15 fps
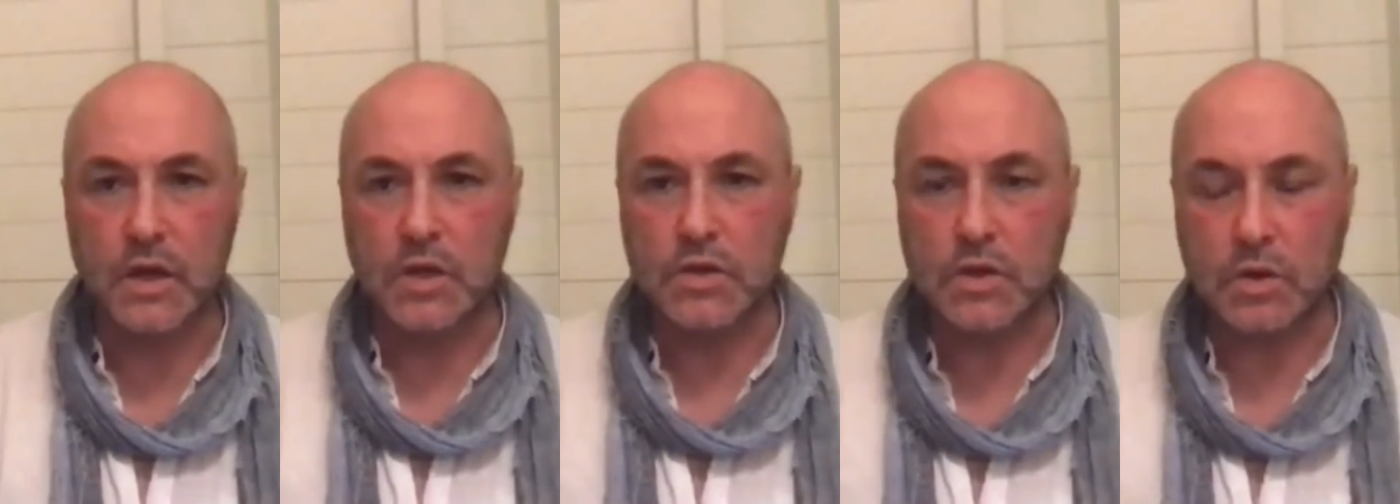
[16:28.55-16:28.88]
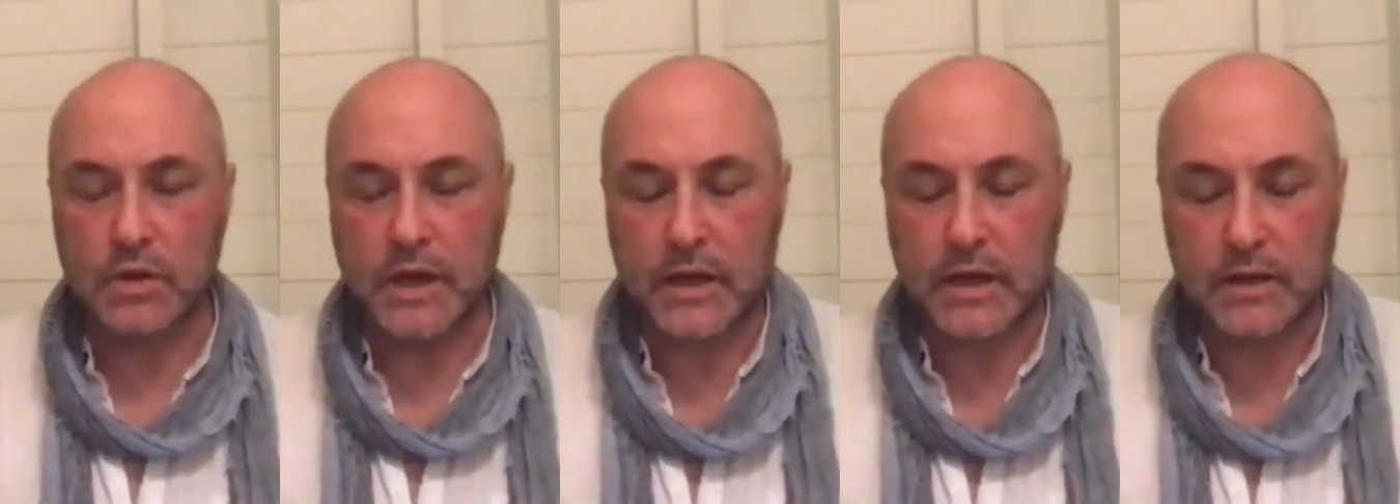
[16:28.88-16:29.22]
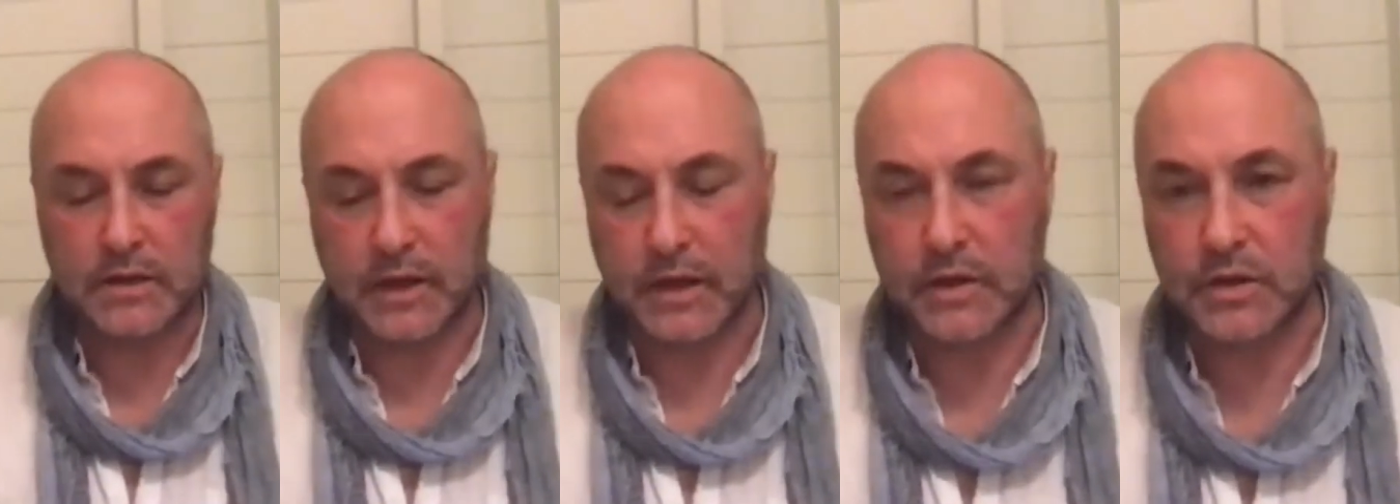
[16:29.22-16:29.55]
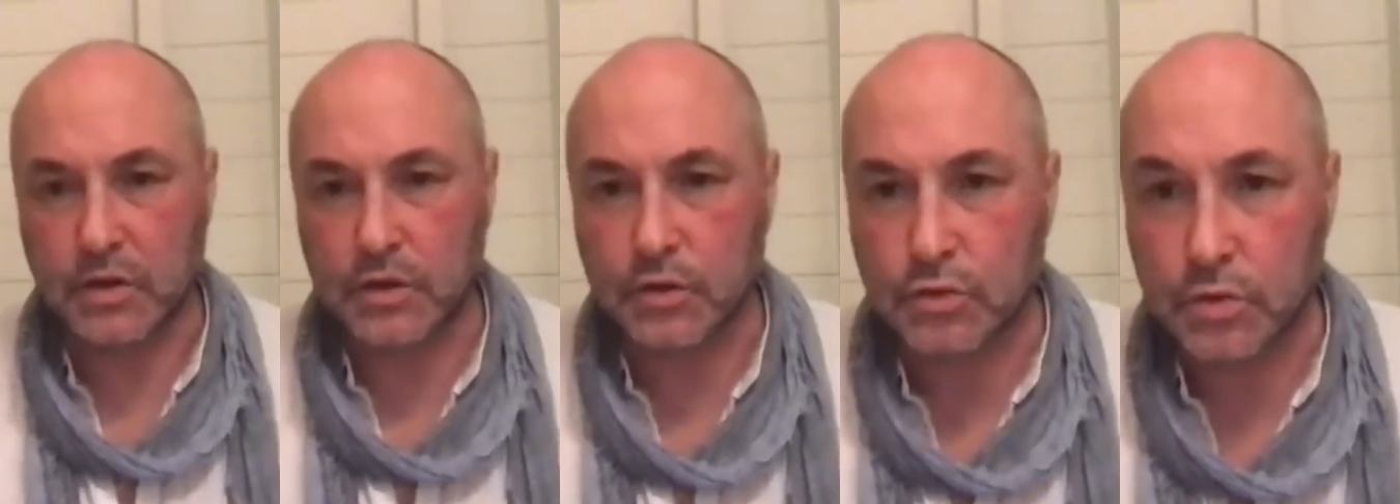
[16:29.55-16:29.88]
so that they
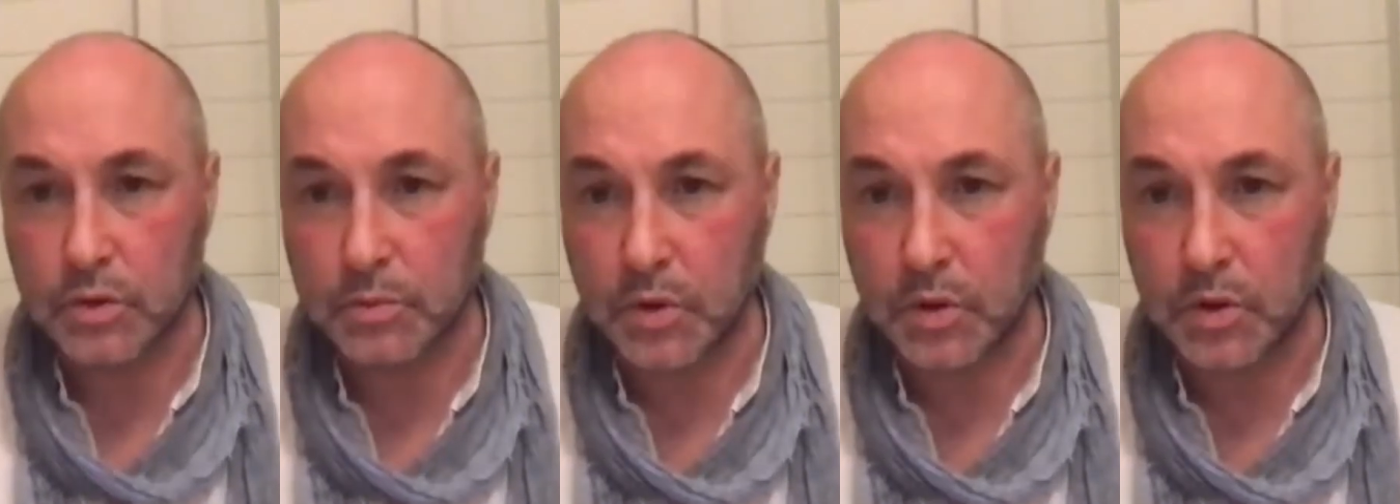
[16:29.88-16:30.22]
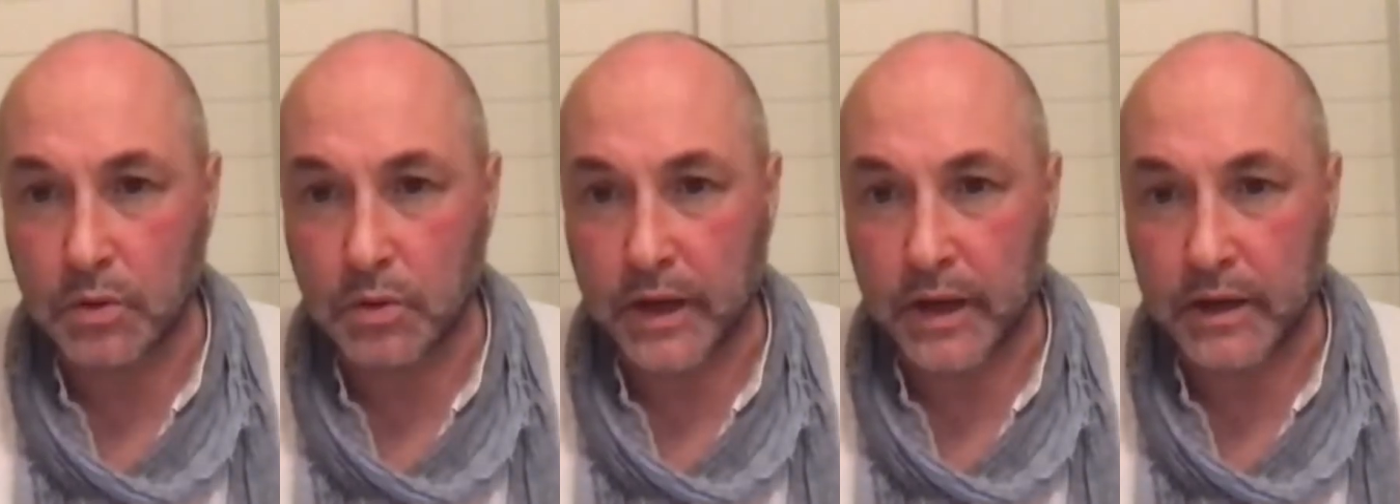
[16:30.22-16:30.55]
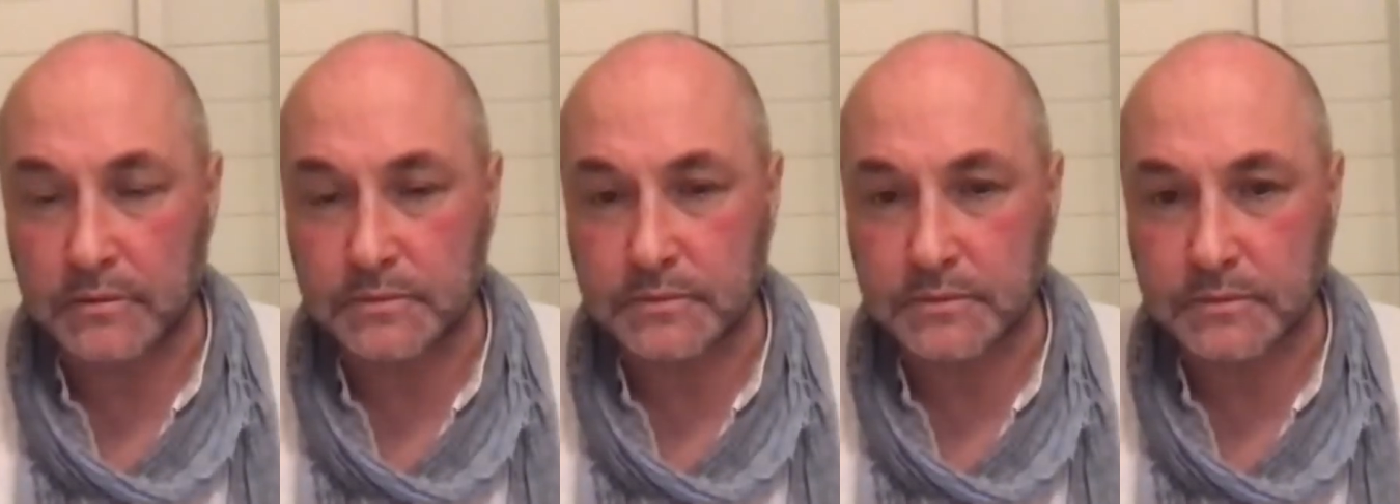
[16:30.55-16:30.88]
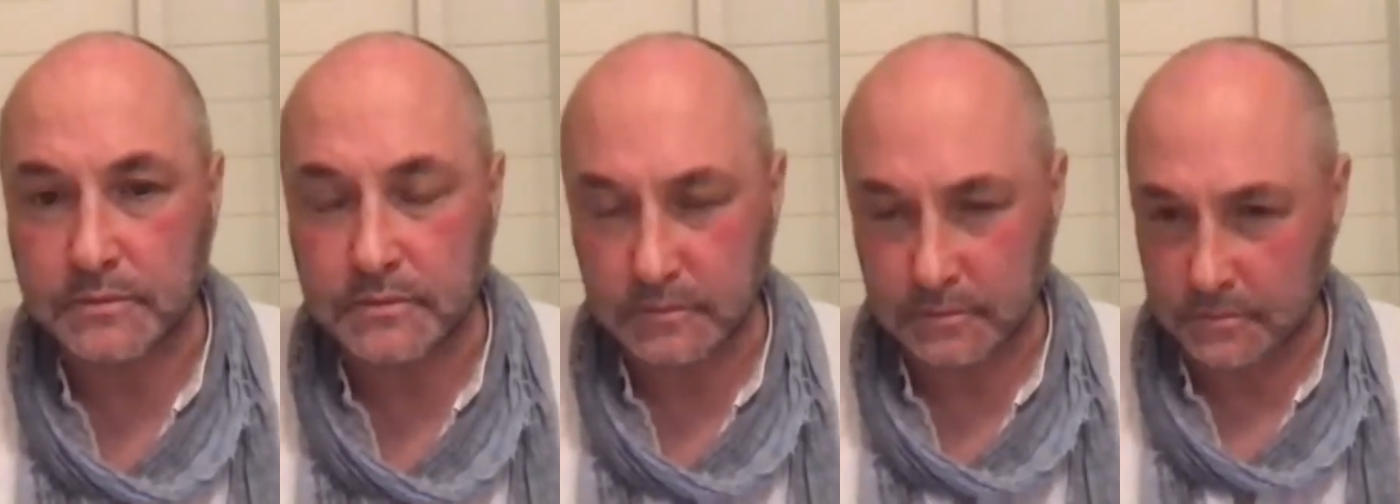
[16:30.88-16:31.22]
either threw the book away,
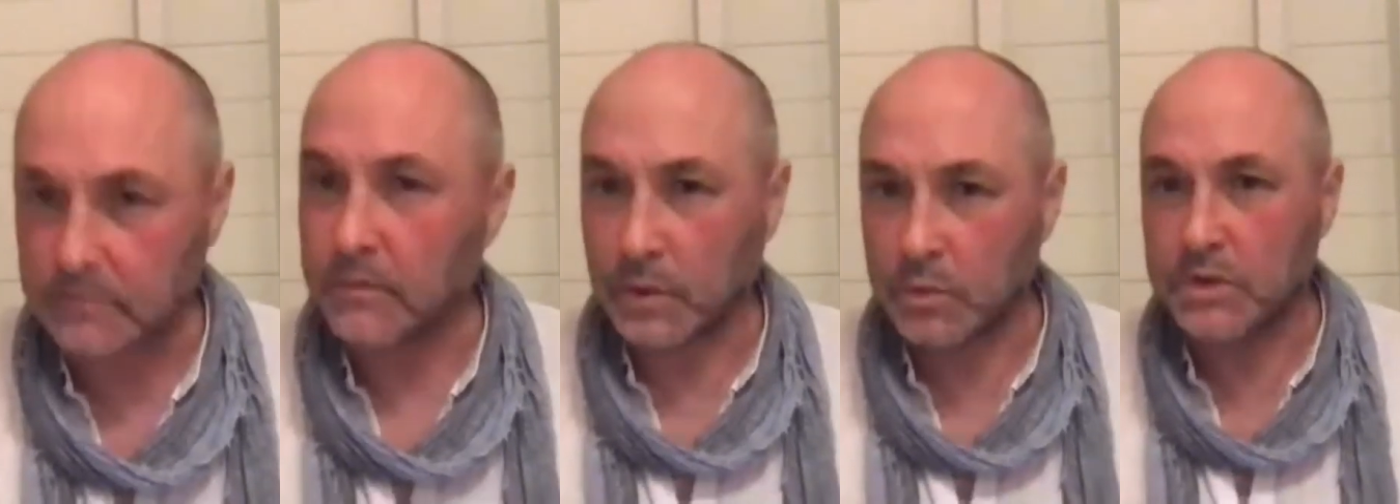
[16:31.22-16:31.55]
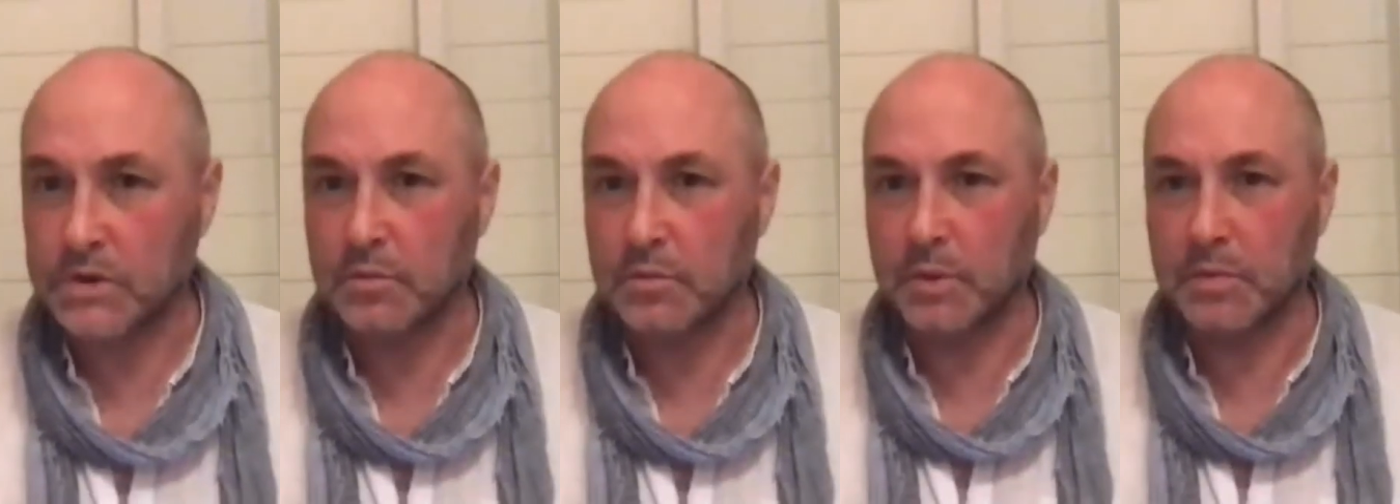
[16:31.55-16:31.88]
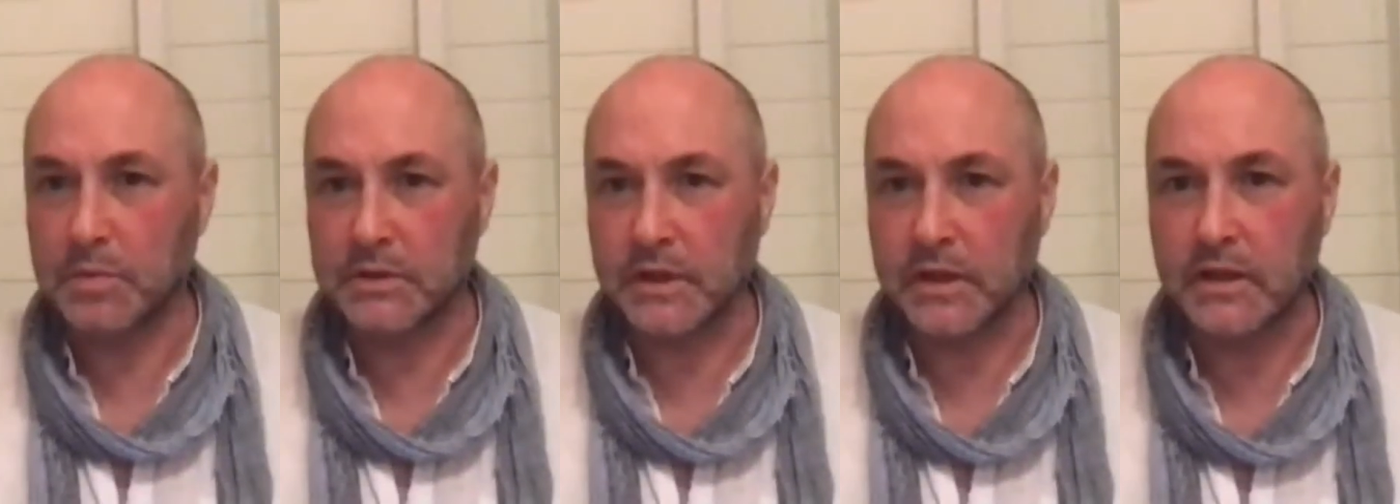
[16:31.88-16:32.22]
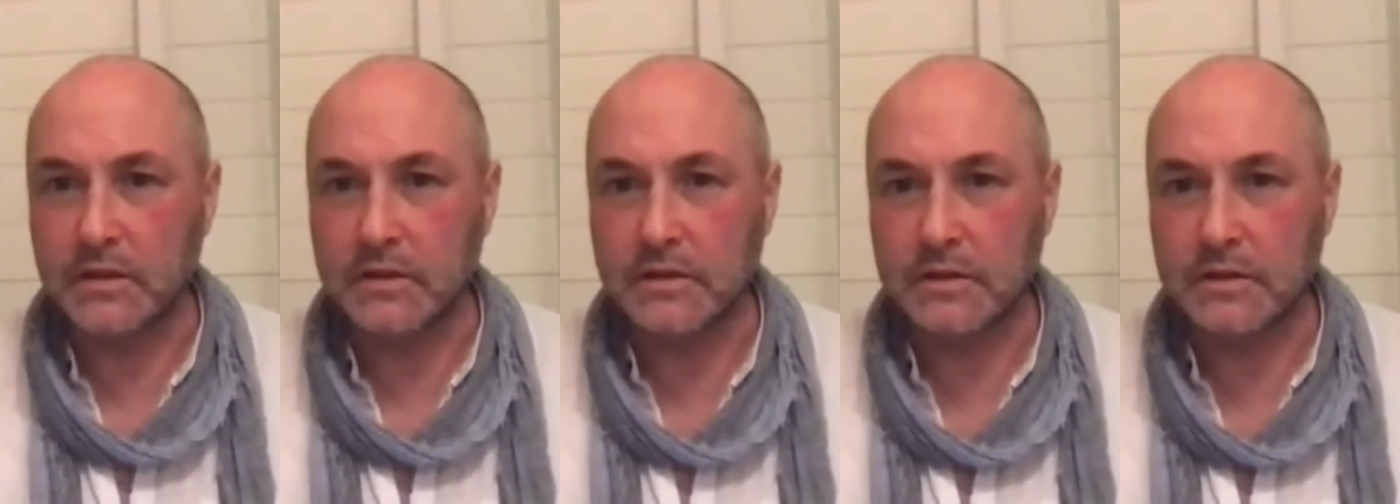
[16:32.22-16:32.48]
which some people did,